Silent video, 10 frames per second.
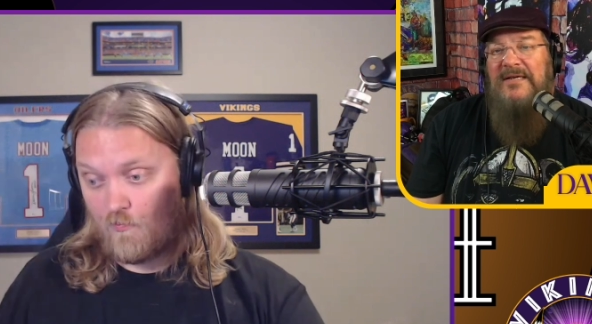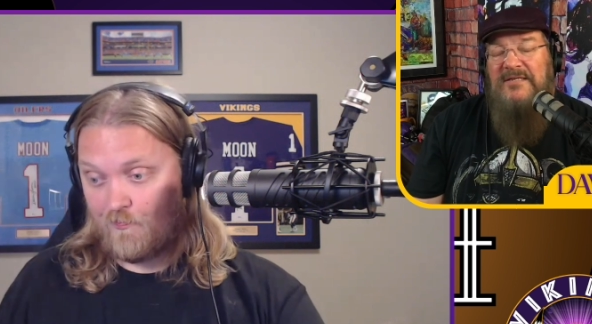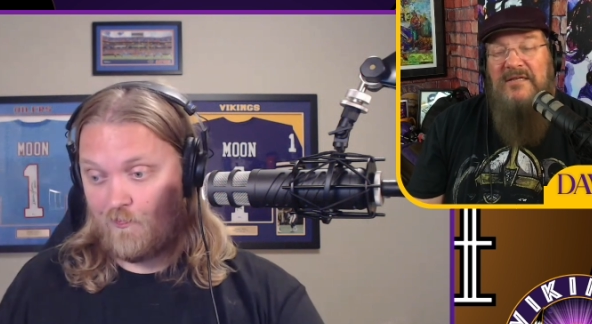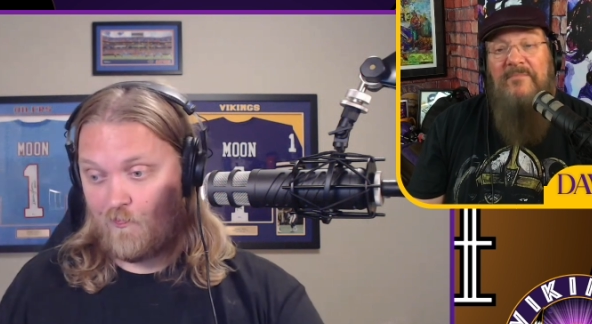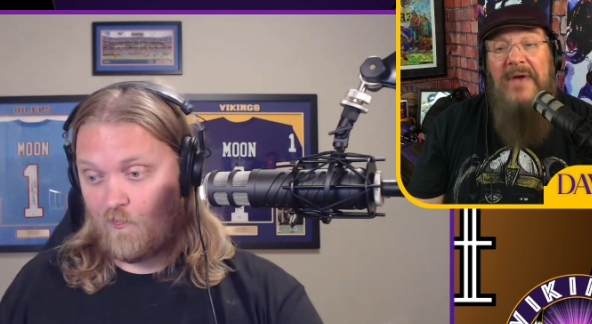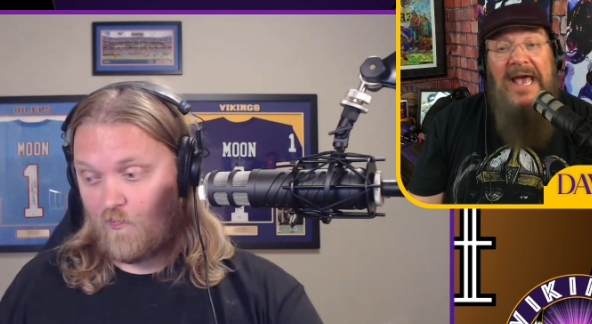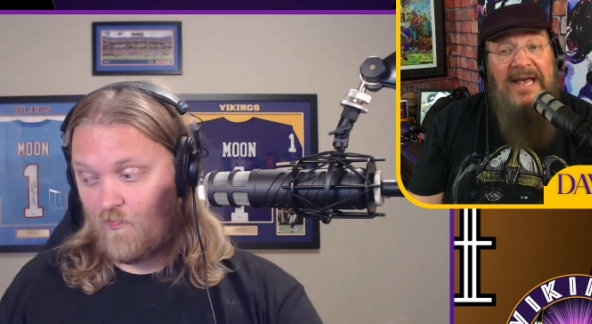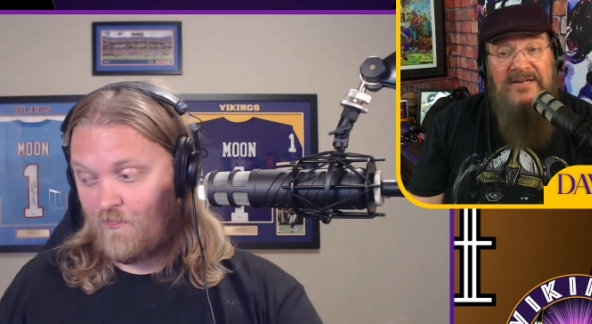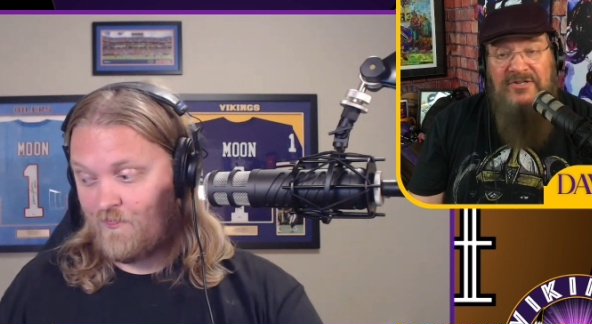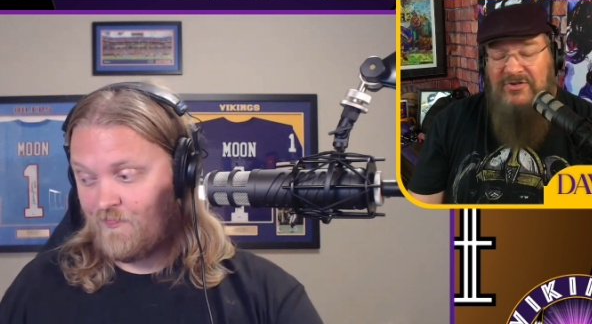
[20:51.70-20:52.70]
Speaker 1: is the
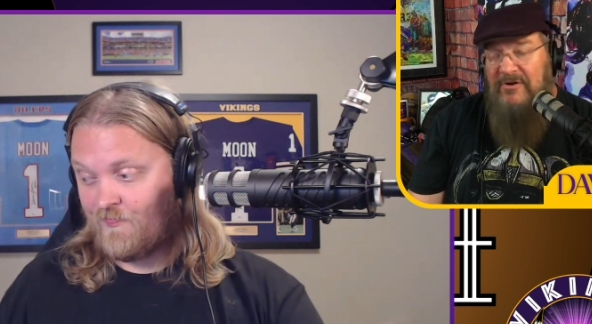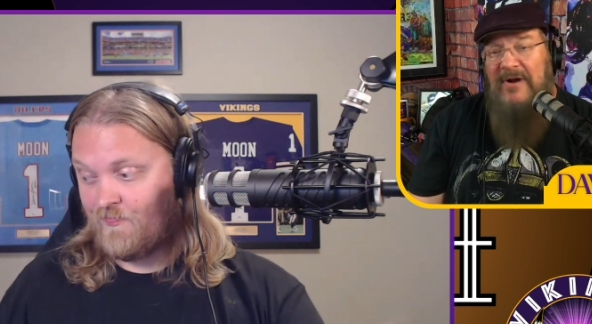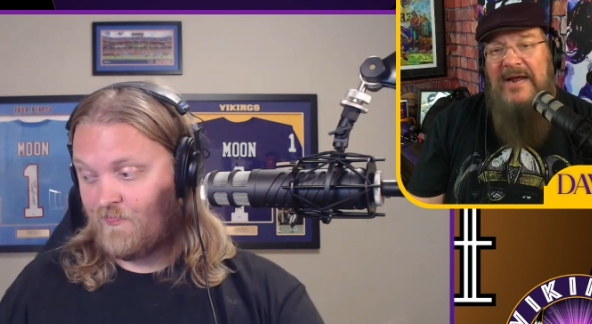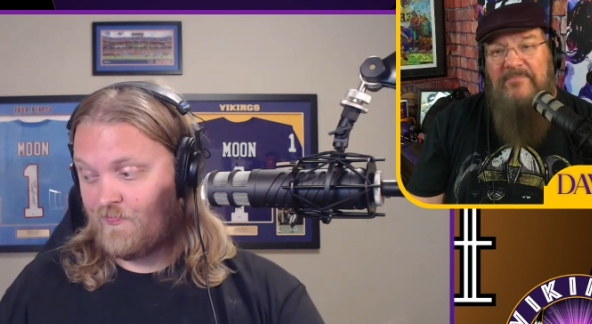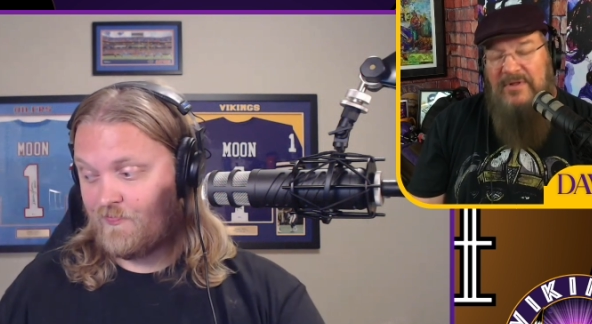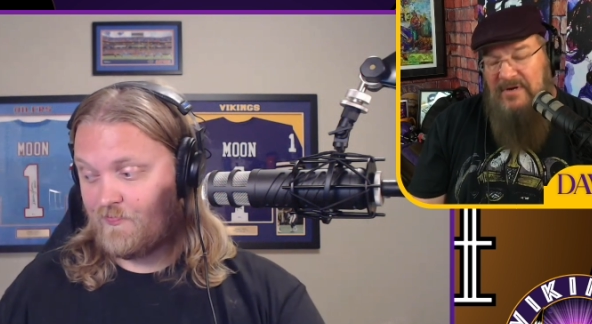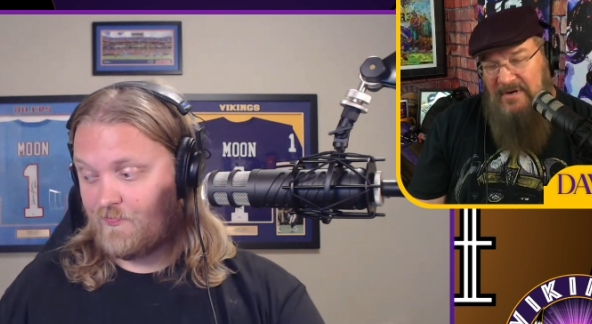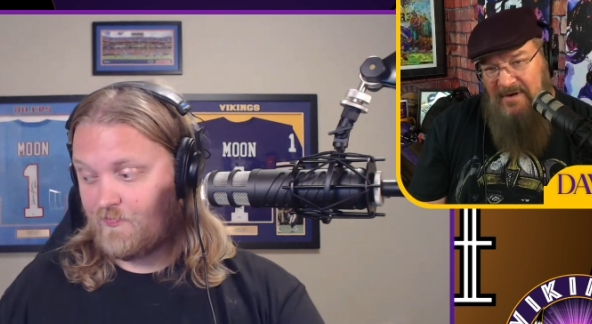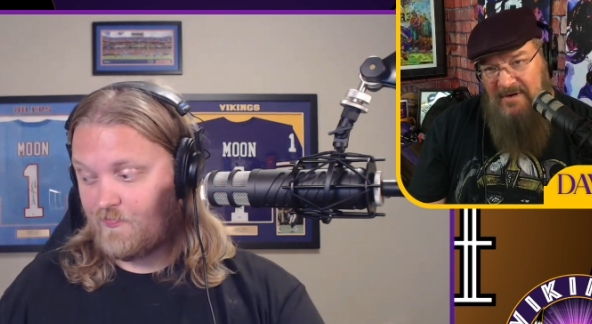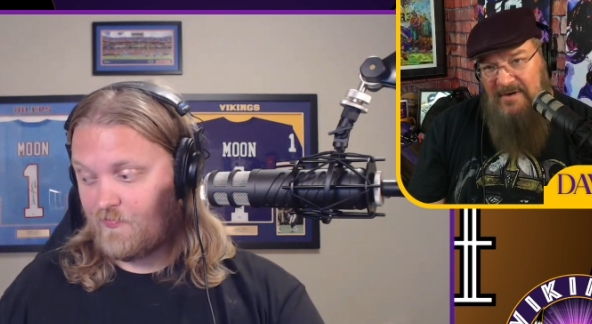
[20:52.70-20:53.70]
mad
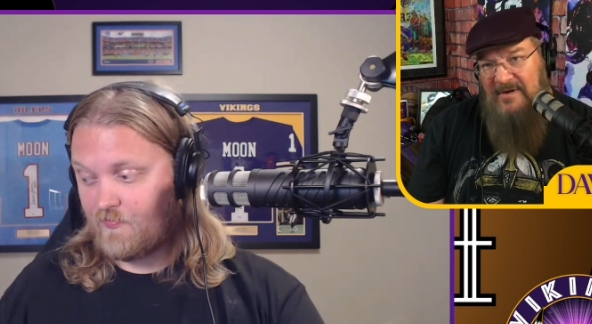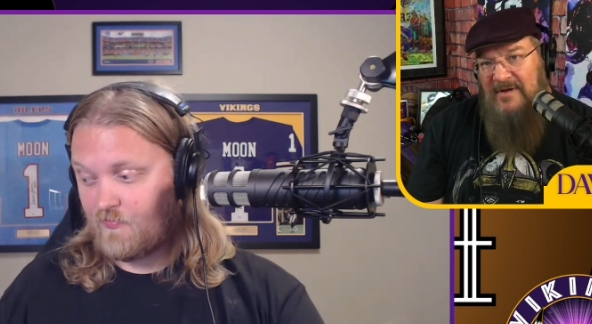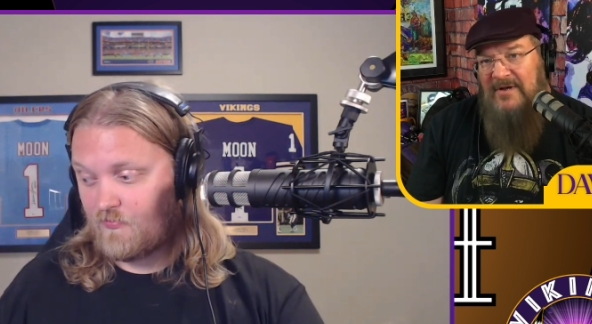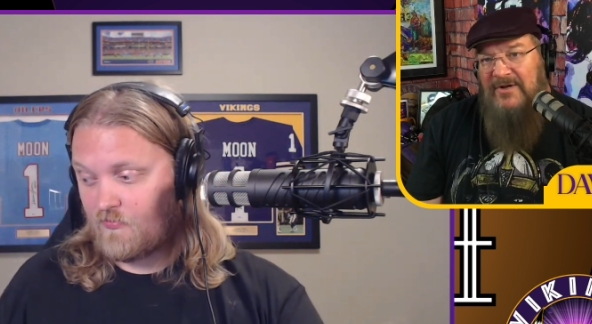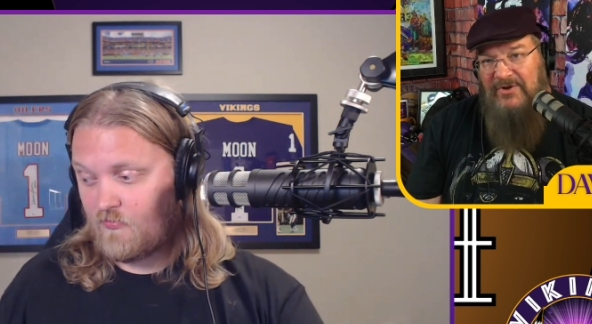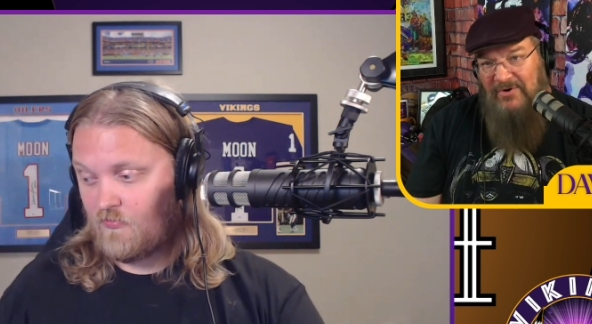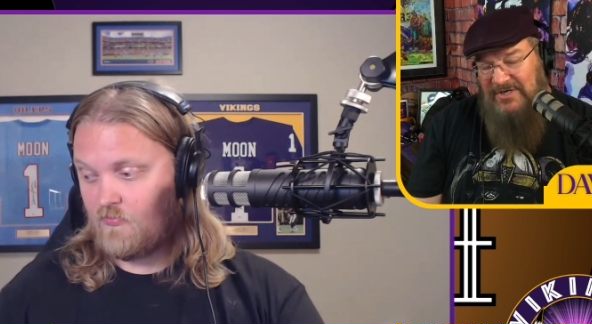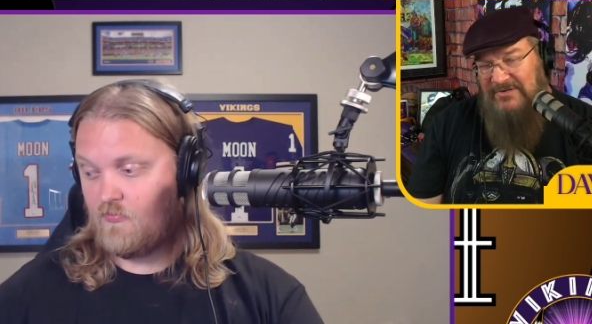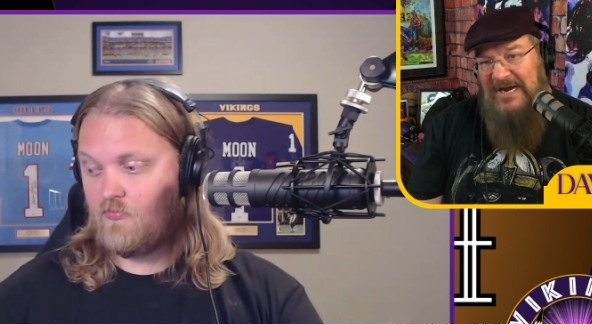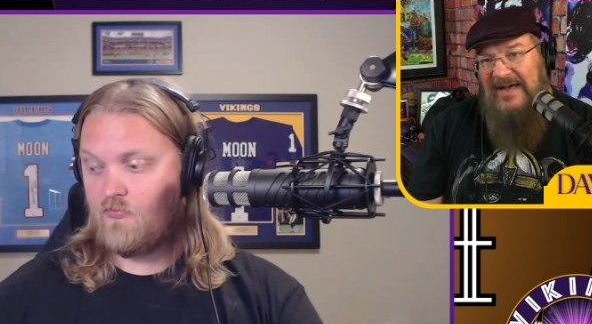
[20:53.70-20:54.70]
scrambler, your
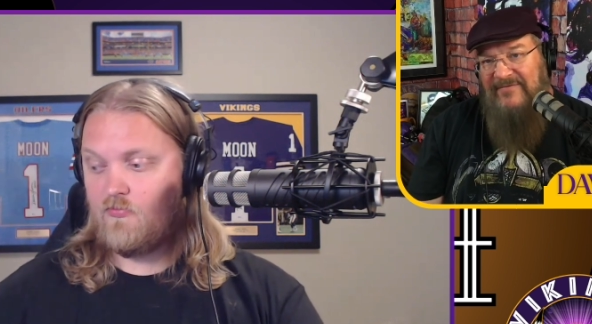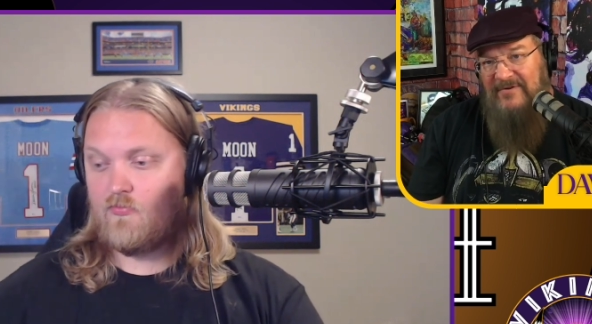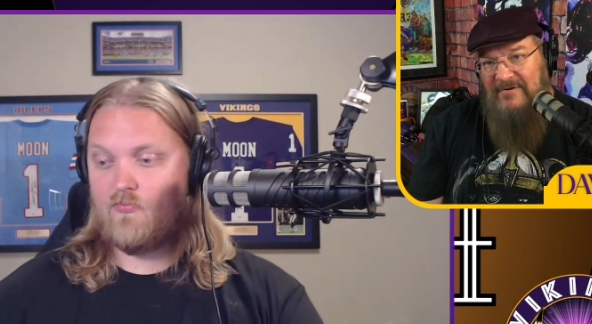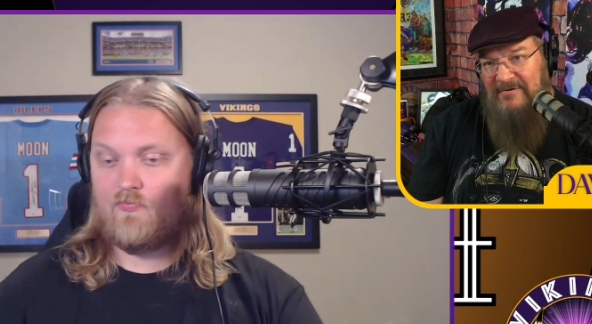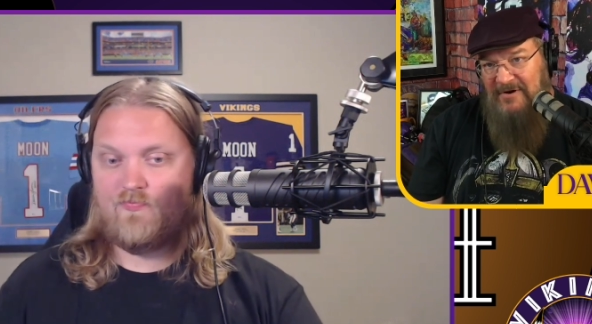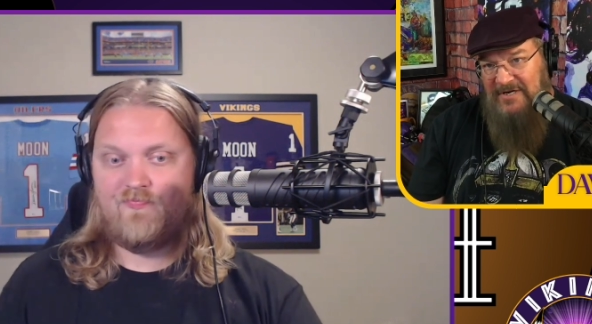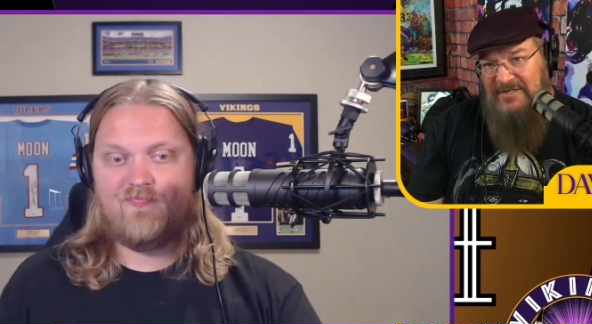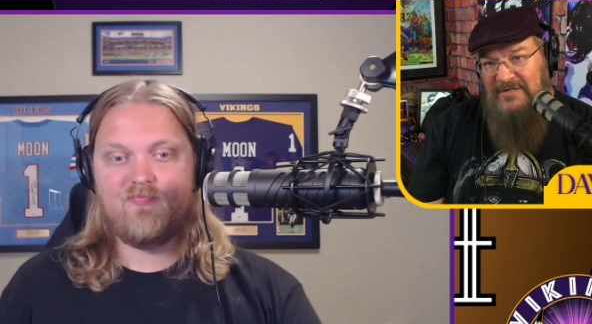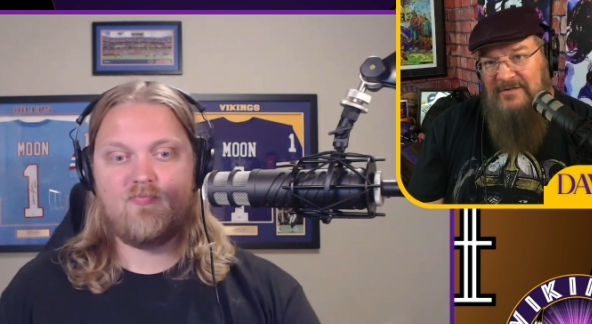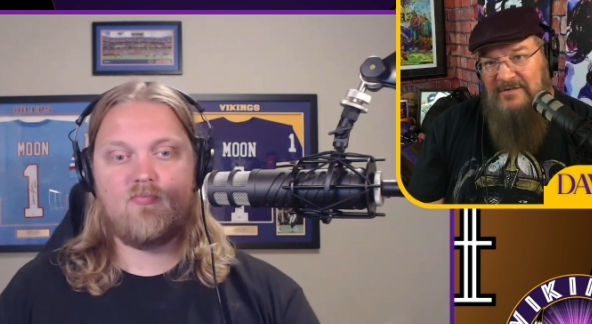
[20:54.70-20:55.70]
draft
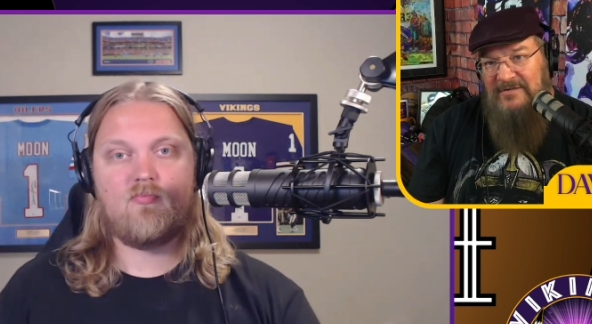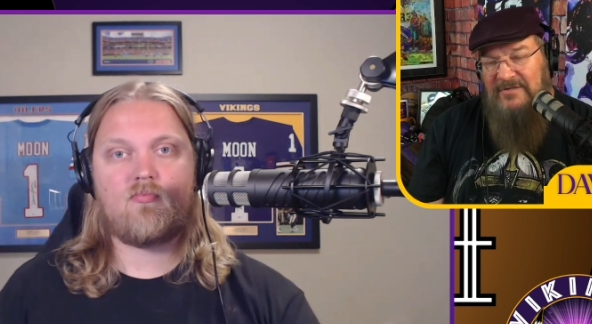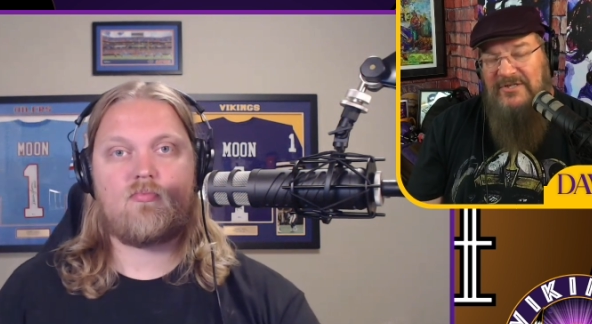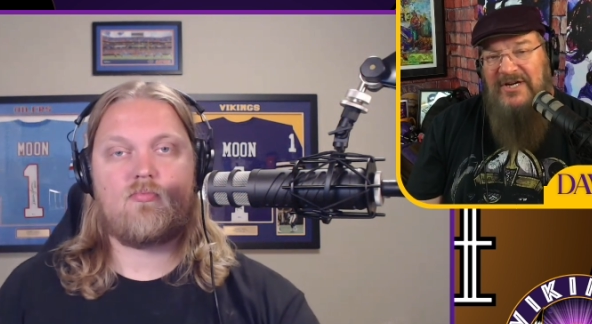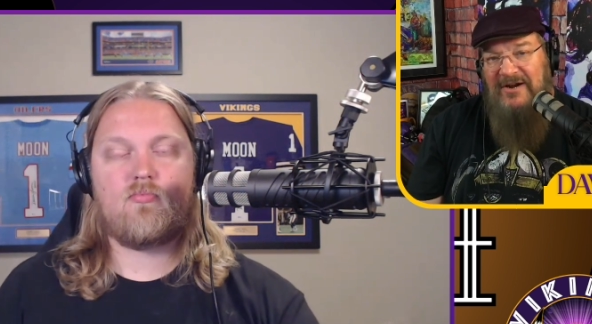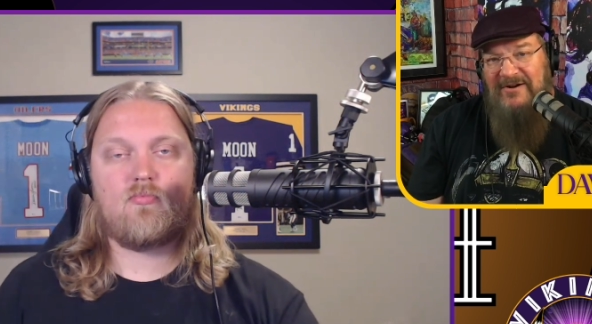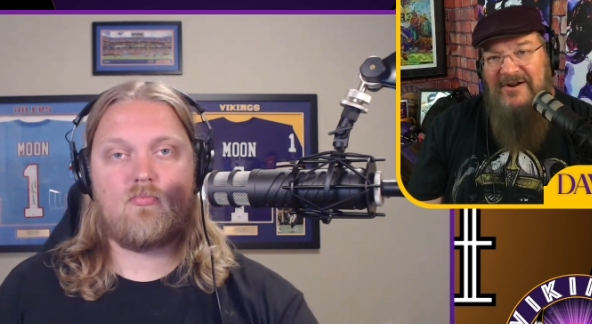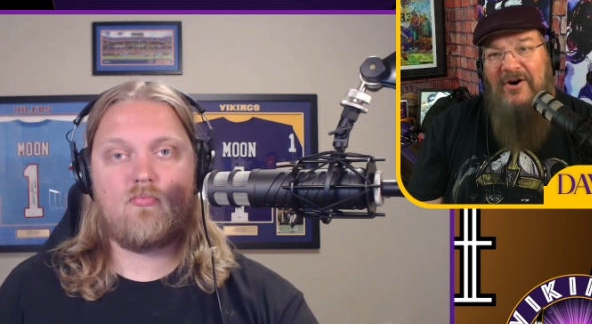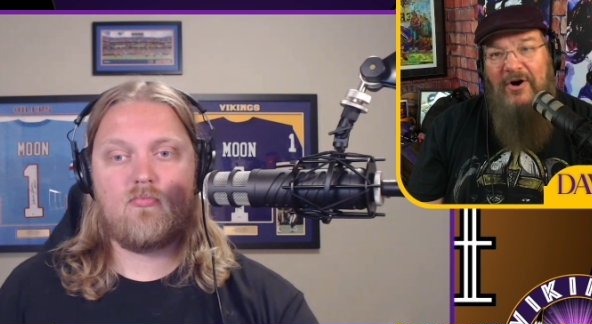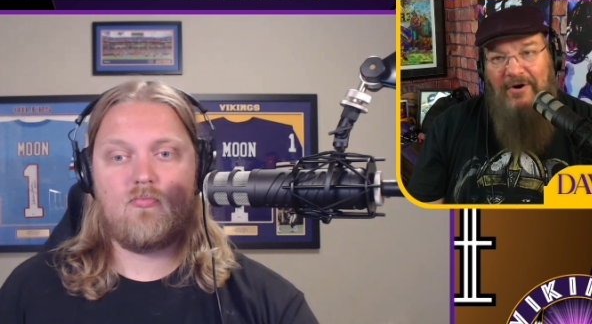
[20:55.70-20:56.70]
crush,
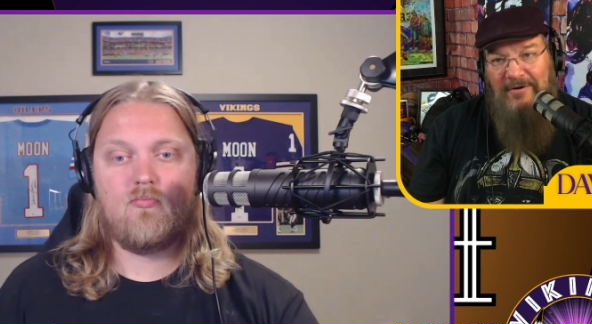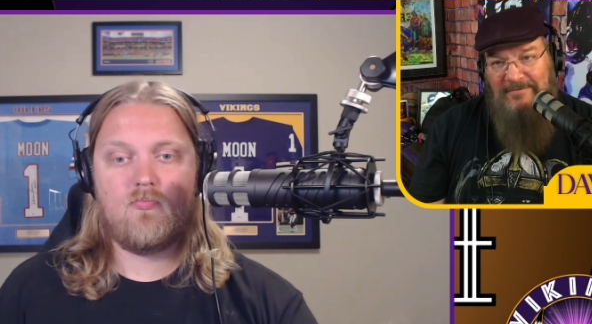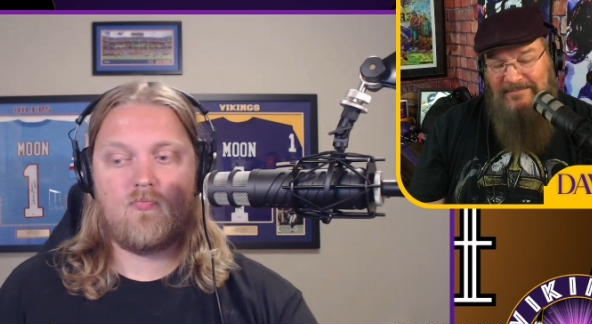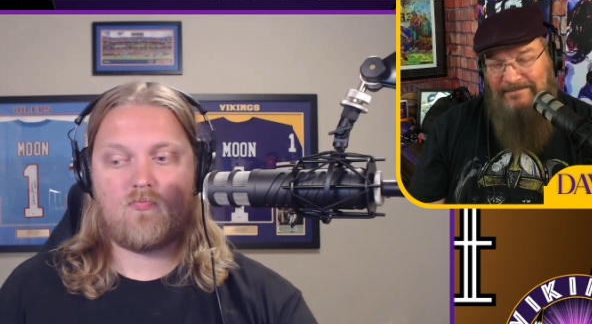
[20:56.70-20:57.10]
Jaren Hall.